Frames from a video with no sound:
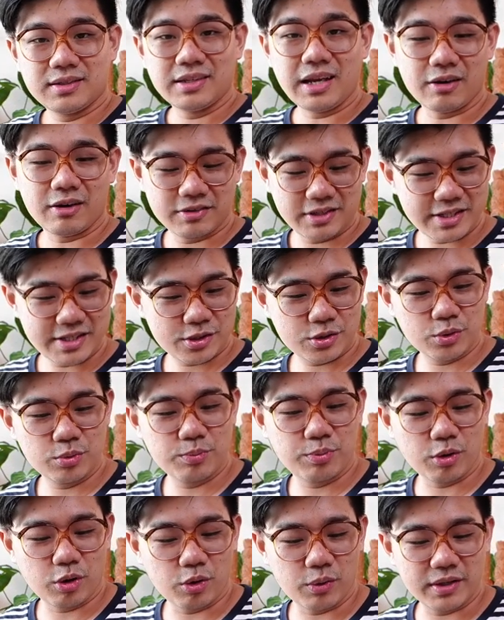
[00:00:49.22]
Now these
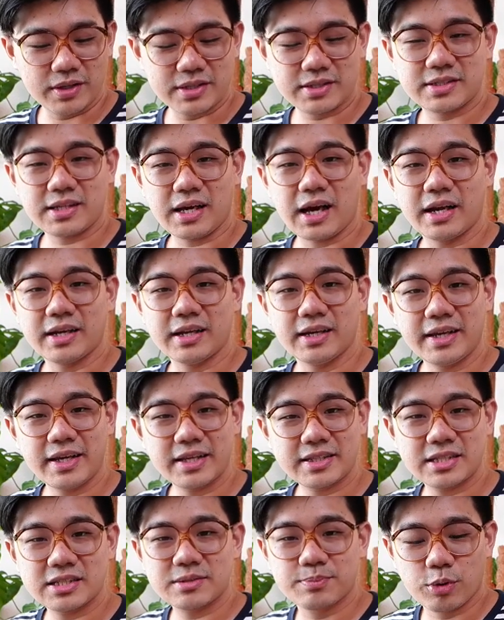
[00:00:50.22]
two blowers are the
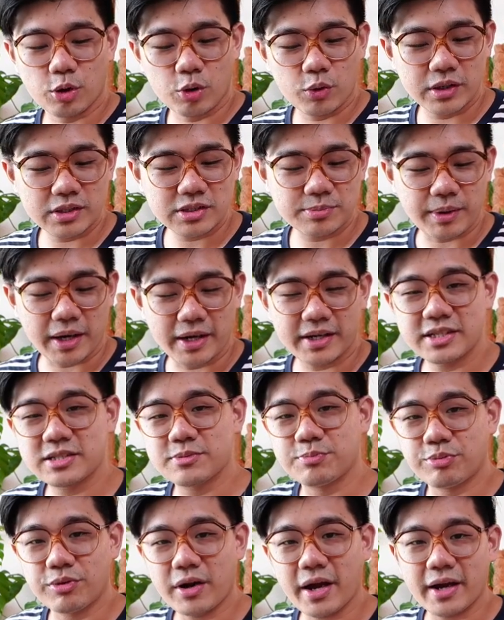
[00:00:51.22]
latest blowers by
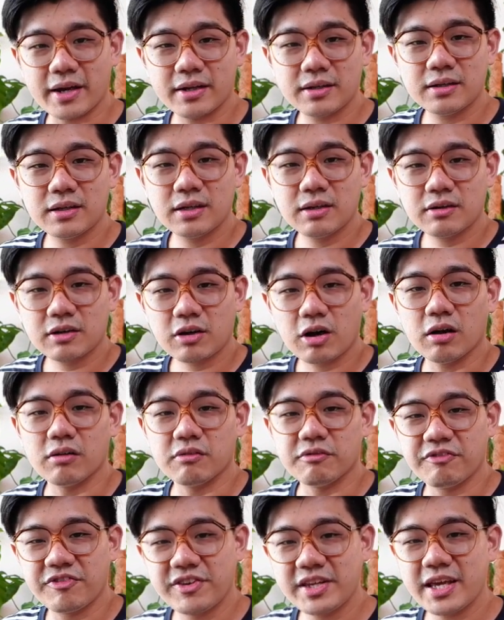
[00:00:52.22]
this brand
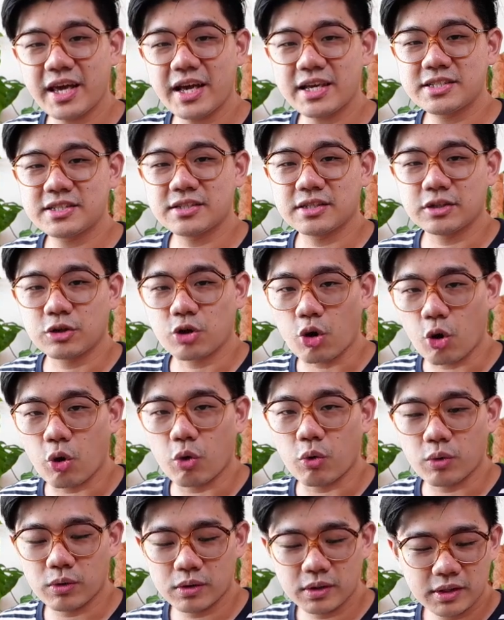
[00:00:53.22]
called VS
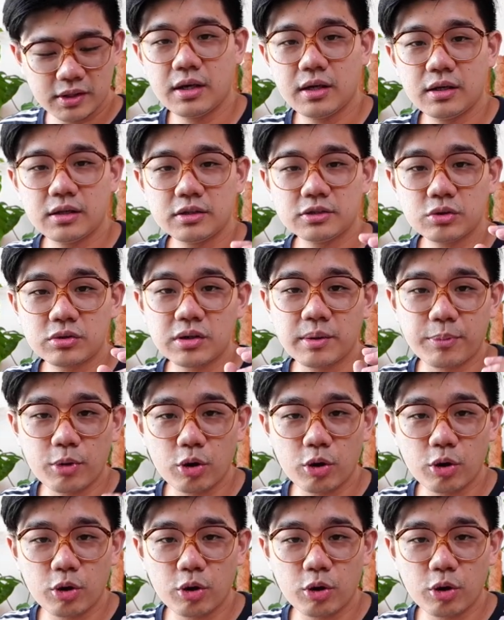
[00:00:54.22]
go. So the